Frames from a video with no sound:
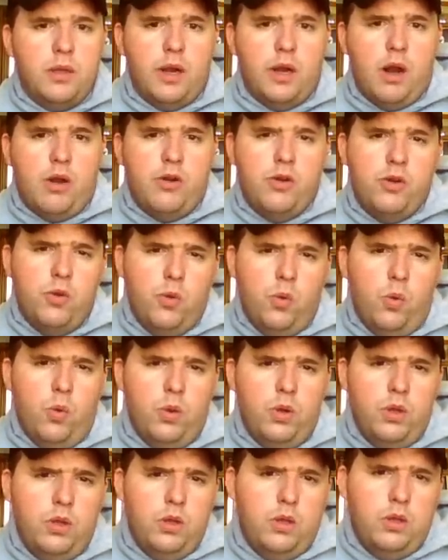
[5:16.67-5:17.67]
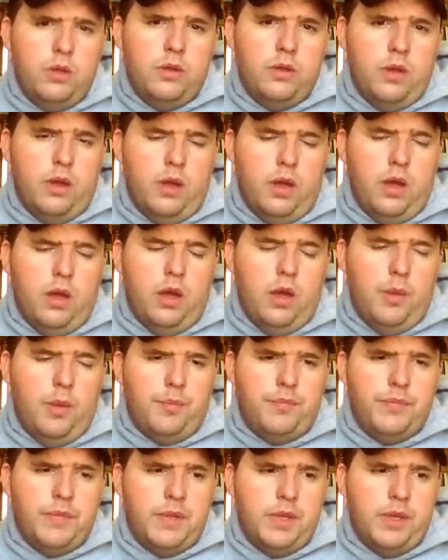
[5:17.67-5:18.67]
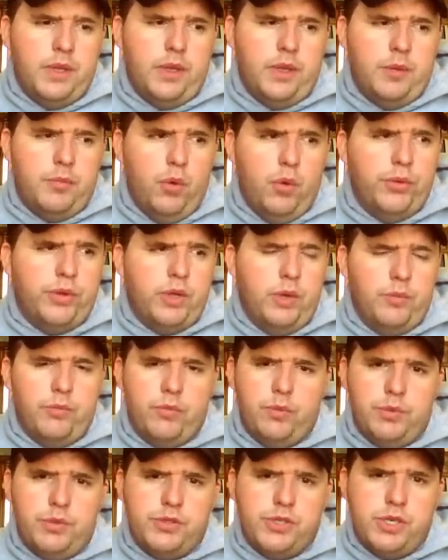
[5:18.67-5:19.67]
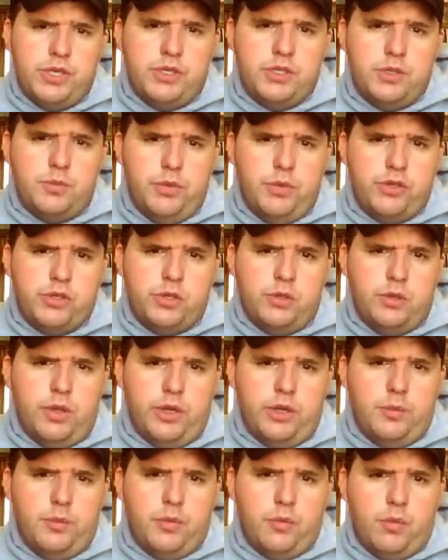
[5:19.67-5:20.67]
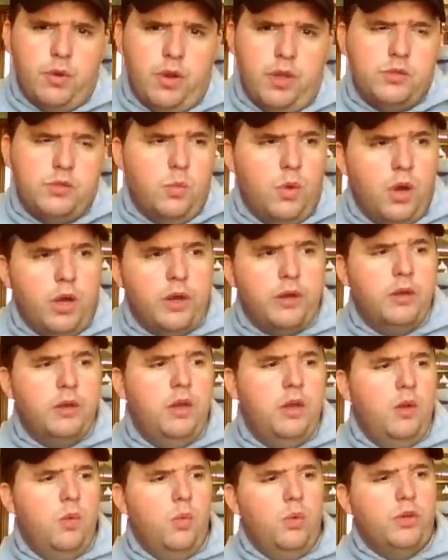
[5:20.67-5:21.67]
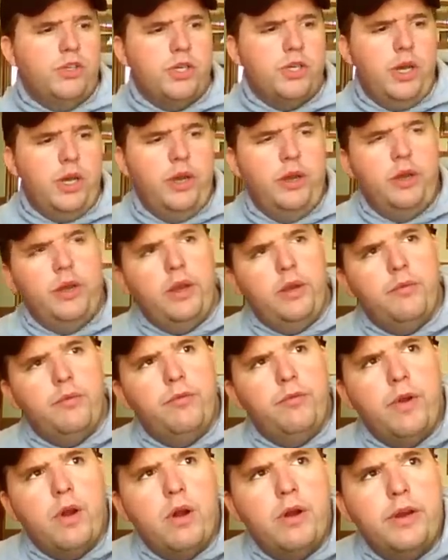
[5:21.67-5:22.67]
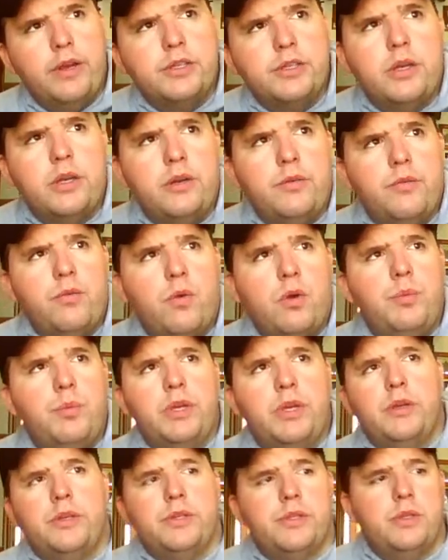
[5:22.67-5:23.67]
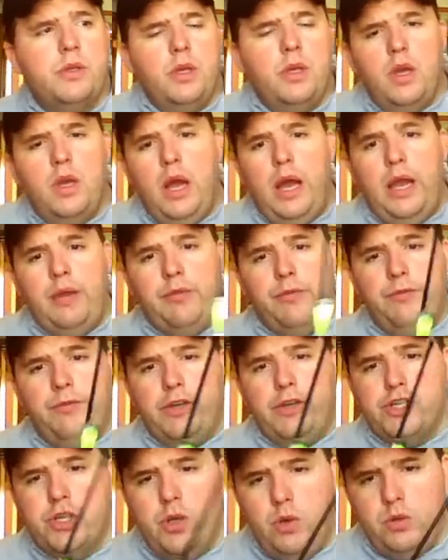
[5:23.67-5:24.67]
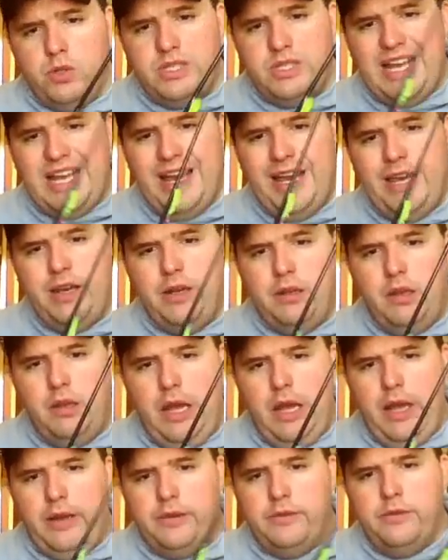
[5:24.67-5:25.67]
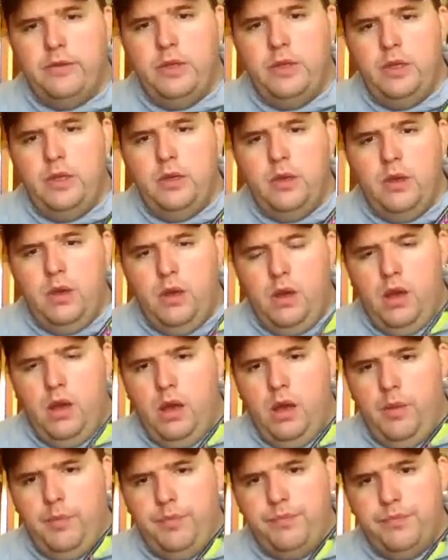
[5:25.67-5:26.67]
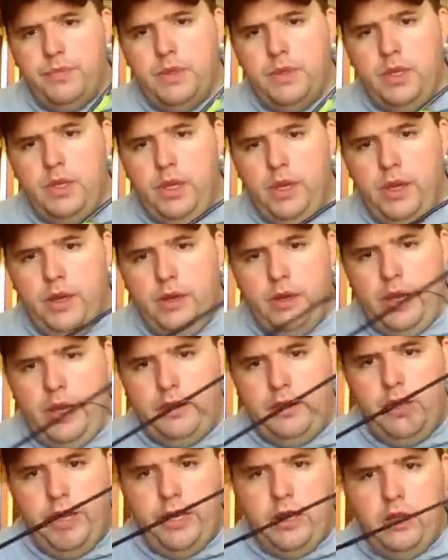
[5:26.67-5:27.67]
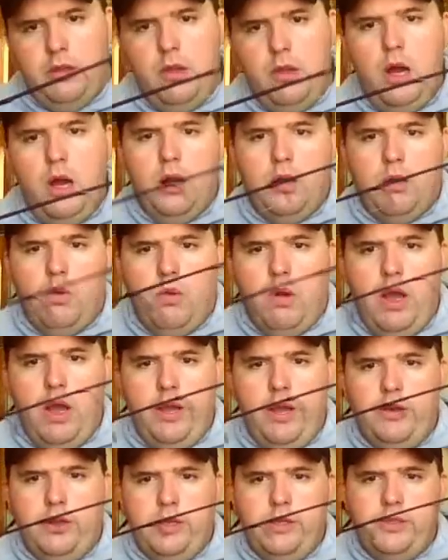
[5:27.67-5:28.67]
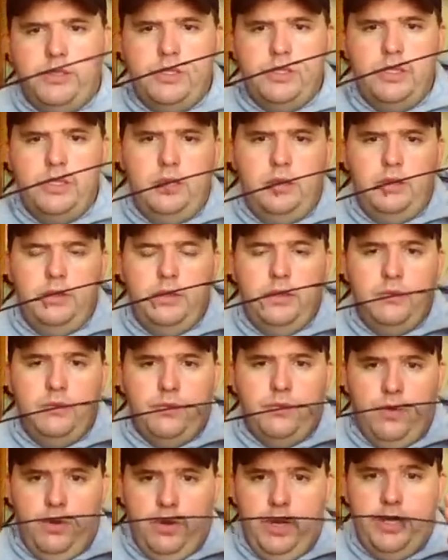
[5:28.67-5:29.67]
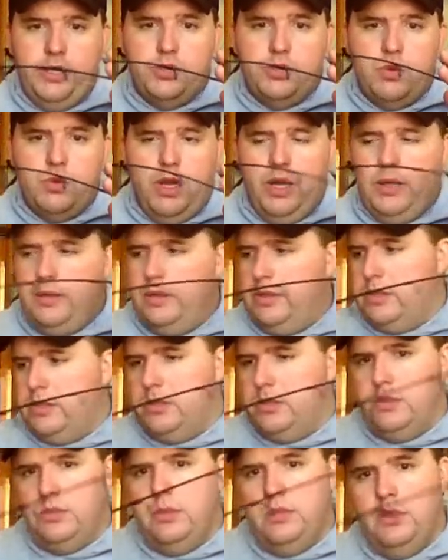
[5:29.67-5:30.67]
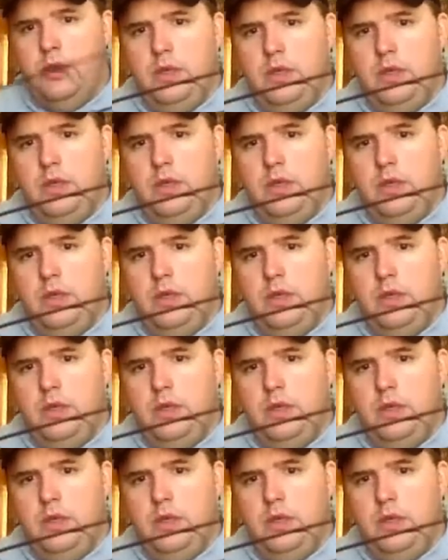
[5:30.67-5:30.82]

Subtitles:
are new, and both come from the Jason Mitchell lineup of rods. One, which I am very excited for because I fish outside a lot, and I like a longer rod. You can see for ice rod, this is